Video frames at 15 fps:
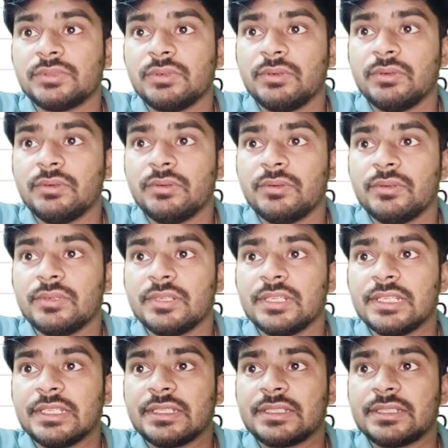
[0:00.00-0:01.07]
or
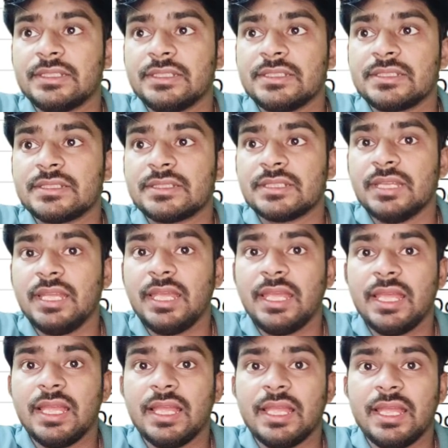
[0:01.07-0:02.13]
like this,
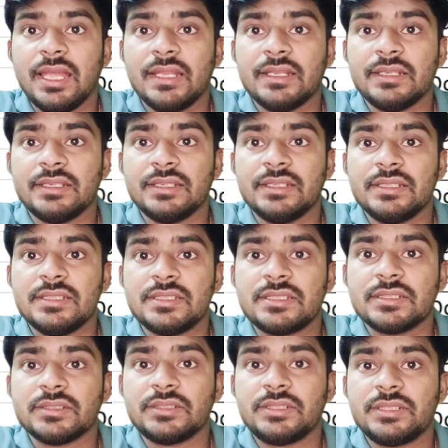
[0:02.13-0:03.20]
and
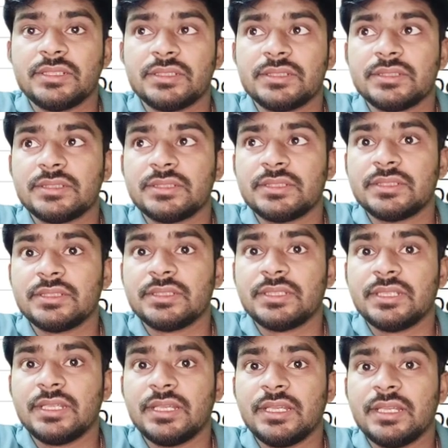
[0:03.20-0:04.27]
insert
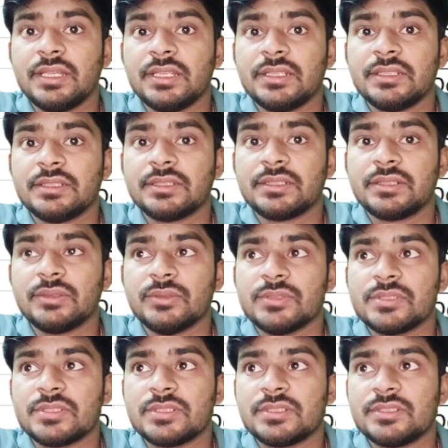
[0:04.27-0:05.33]
and
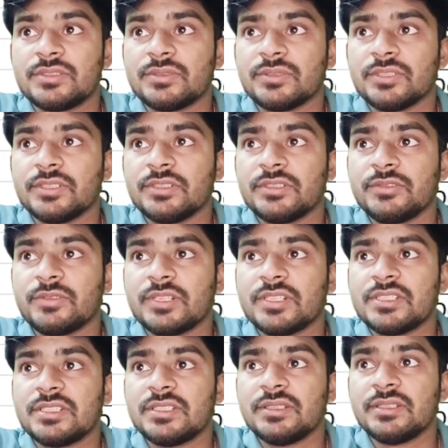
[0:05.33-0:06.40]
close. So here you
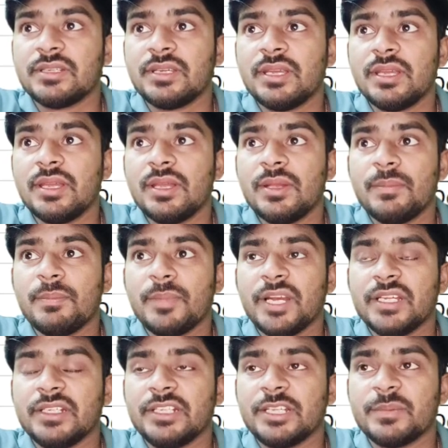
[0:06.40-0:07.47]
can see
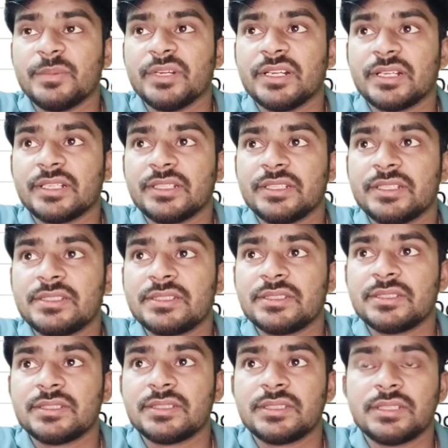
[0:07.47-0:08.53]
my tick mark is
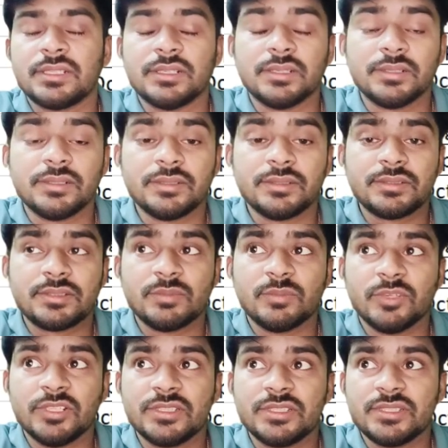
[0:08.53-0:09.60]

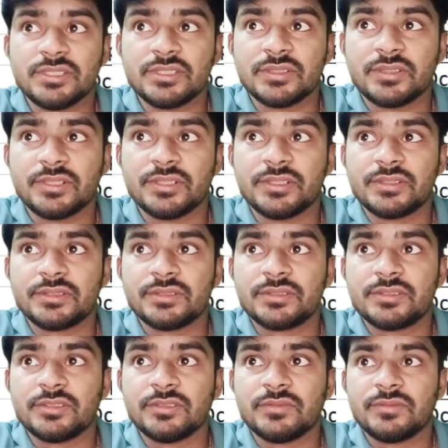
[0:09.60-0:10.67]
symbol is inserted.
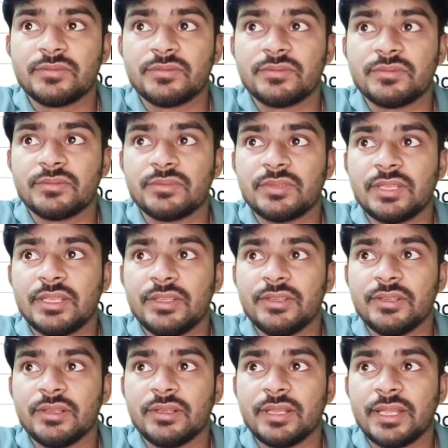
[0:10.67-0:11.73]
So
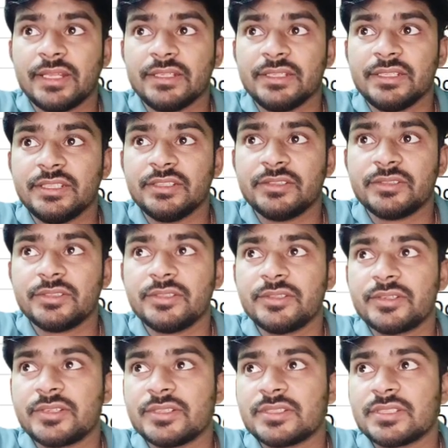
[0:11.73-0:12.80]
here, and in
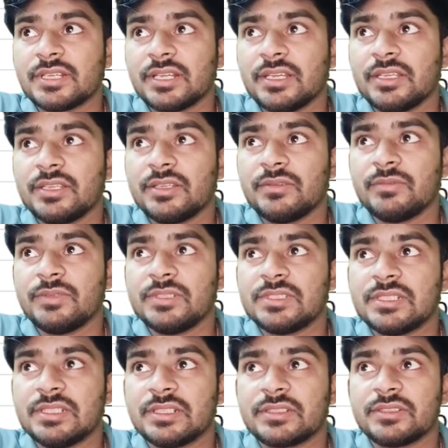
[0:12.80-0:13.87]
another case I will
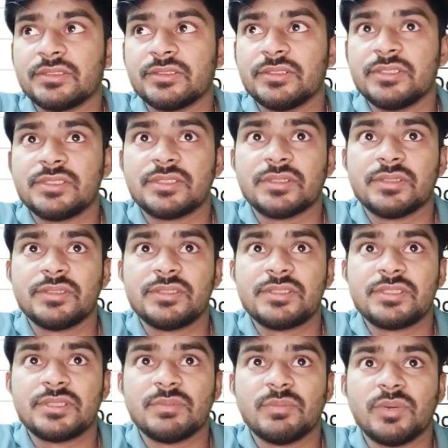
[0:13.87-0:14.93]
select here insert
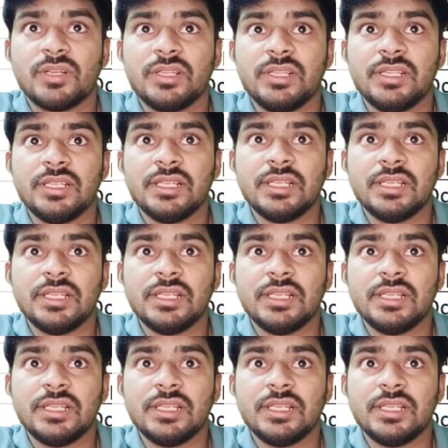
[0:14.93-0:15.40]
symbol